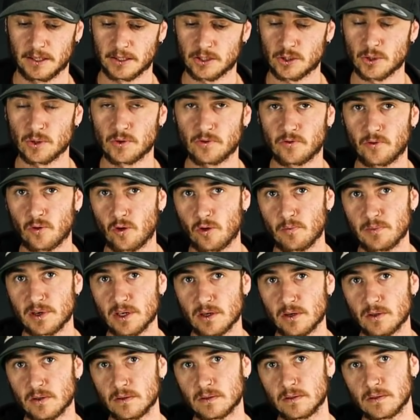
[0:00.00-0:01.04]
to 4
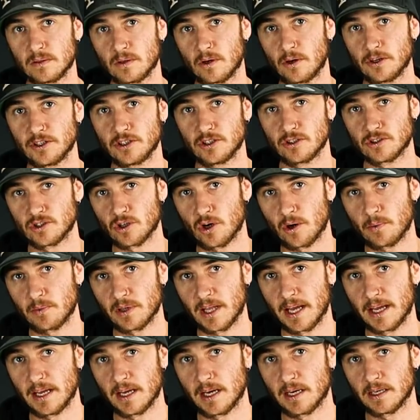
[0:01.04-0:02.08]
mil on your top
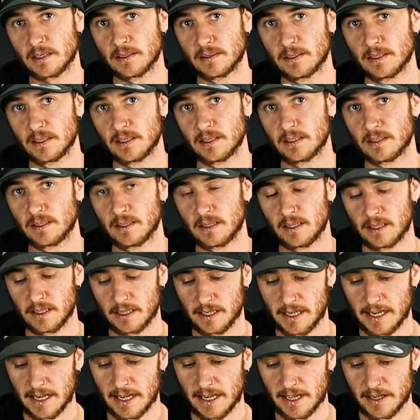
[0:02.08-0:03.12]
layer,
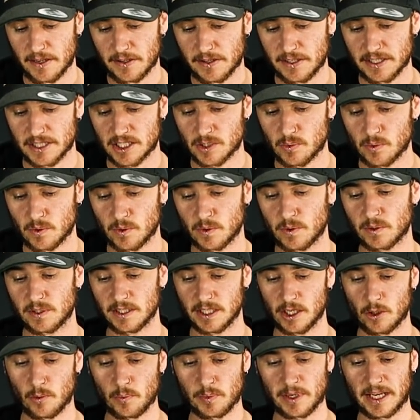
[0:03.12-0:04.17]
and this will
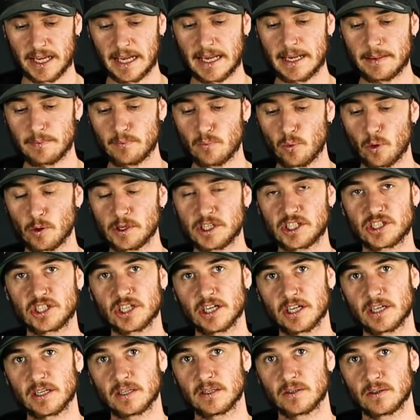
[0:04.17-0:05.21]
help keep
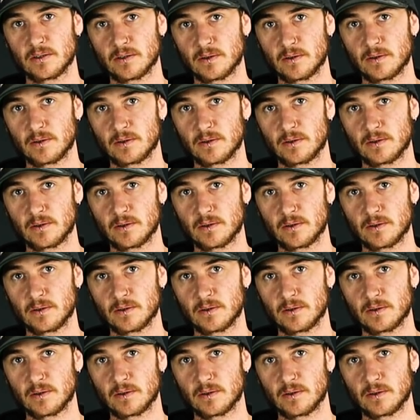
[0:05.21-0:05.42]
moisture